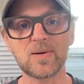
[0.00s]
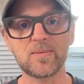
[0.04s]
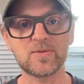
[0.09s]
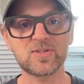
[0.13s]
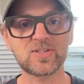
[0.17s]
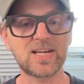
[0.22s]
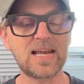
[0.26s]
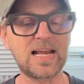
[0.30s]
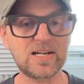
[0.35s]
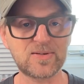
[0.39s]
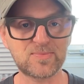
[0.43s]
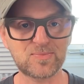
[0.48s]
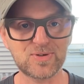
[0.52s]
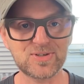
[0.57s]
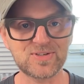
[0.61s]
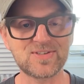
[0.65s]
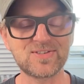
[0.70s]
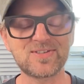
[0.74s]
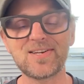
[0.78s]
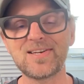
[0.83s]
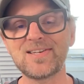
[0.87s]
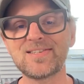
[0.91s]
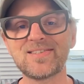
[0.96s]
and sales
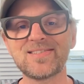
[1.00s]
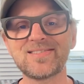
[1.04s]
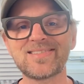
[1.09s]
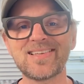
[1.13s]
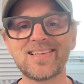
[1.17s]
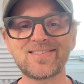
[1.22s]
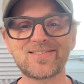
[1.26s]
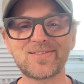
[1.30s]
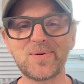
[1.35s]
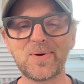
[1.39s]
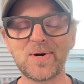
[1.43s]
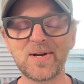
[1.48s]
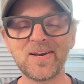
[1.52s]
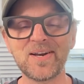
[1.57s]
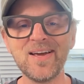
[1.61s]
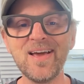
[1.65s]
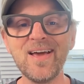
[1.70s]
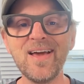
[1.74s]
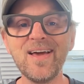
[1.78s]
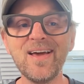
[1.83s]
presentations and so on.